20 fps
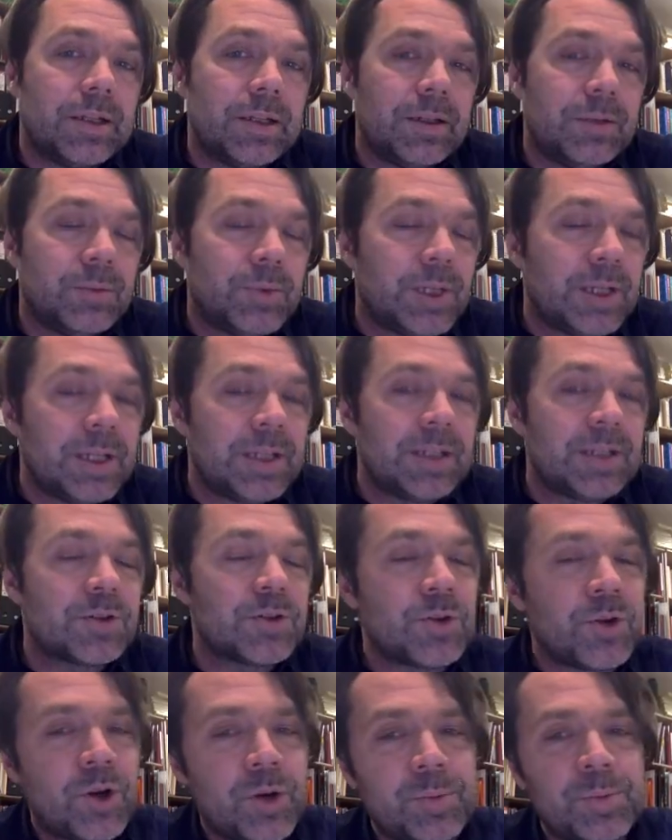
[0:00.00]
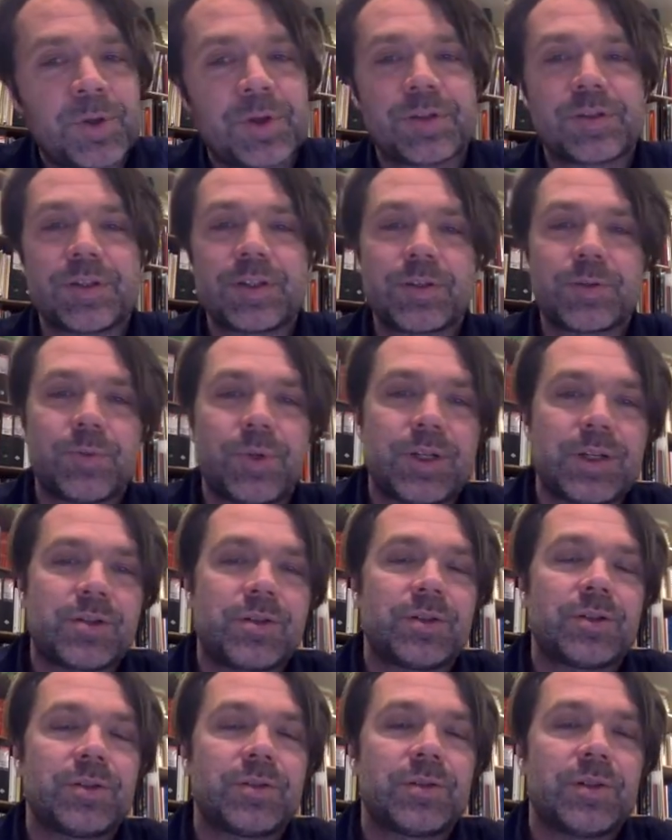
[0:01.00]
we can interpret this
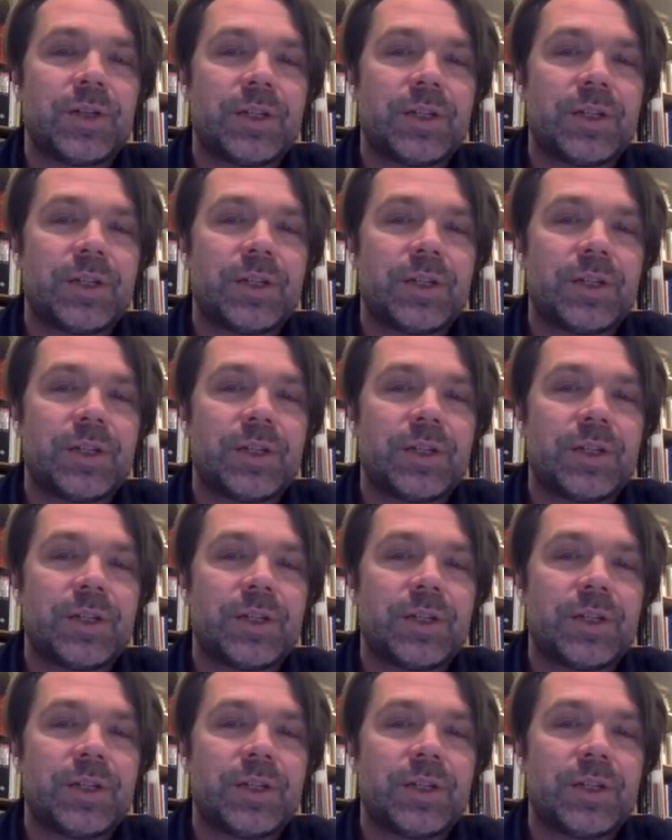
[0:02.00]
question